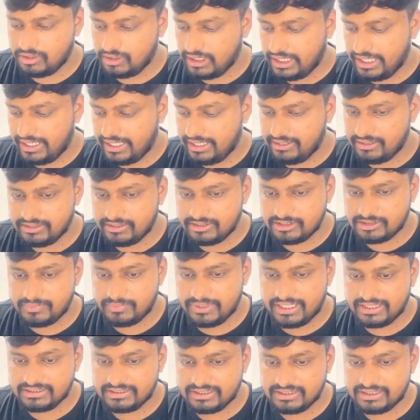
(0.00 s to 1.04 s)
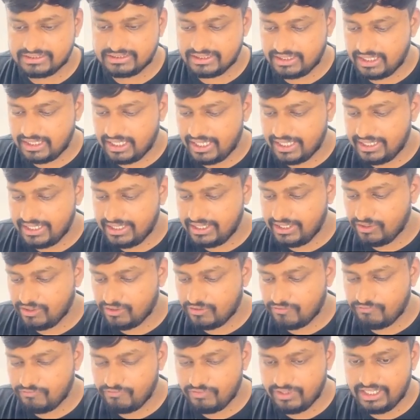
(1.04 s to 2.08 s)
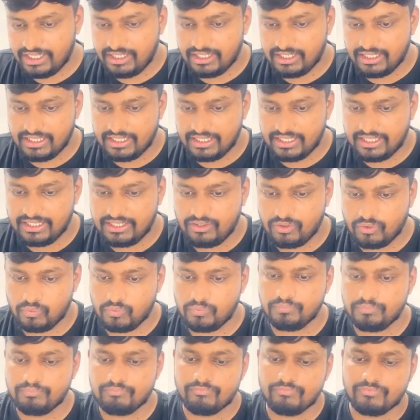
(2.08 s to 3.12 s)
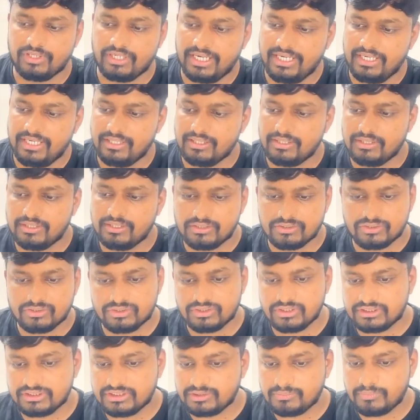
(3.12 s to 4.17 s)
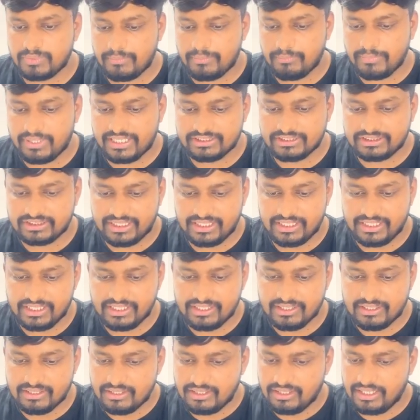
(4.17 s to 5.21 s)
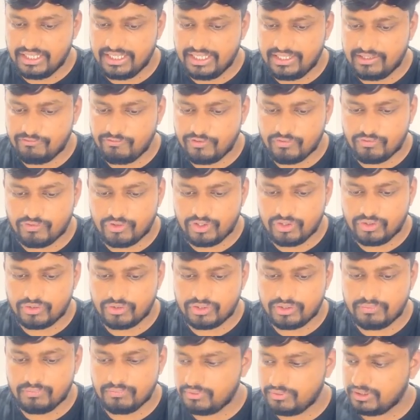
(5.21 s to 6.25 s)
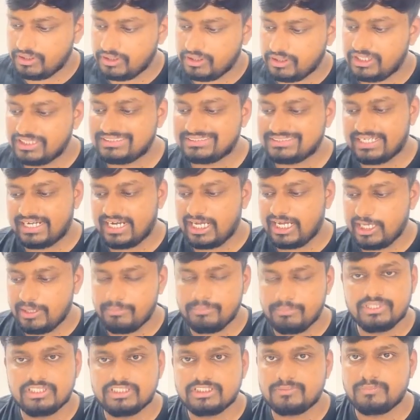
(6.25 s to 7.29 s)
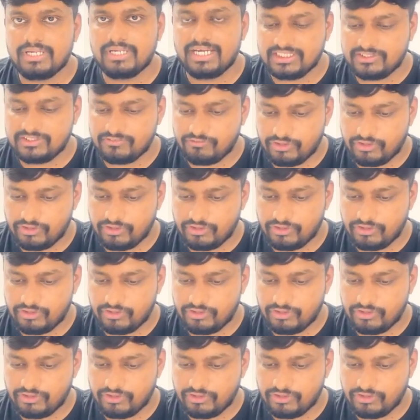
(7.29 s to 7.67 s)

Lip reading: and this batch has an ID of 8982, right? So this is my batch ID, right? If you want to describe this batch,